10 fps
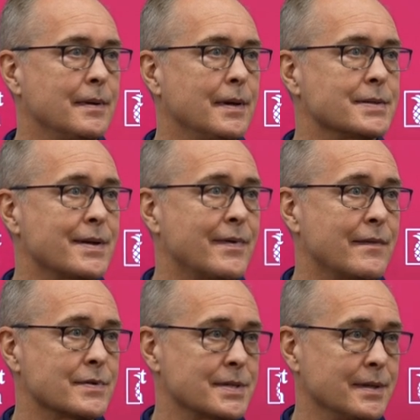as I've
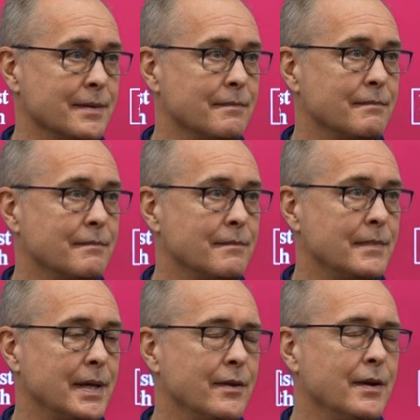ever seen them.
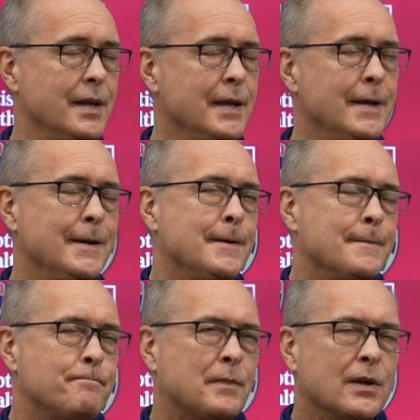And that
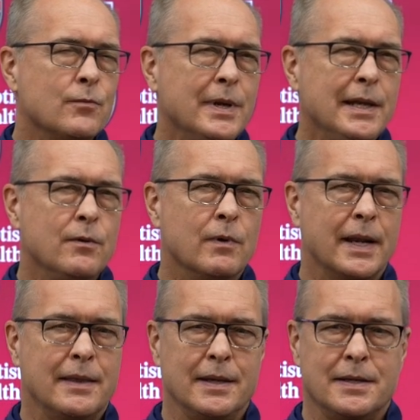really what
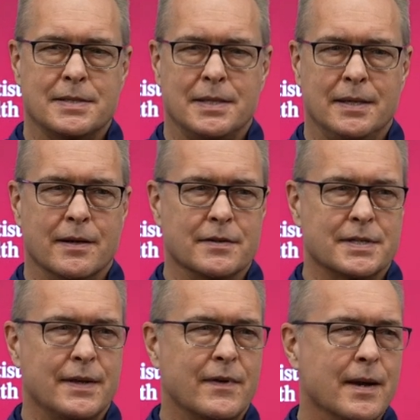I think you see there is
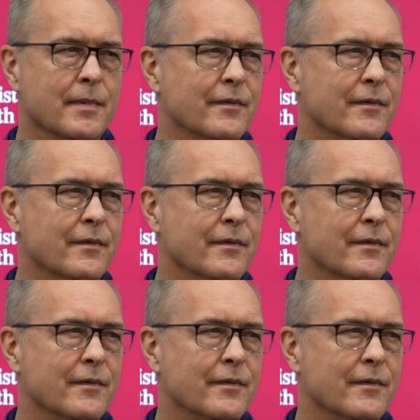they've come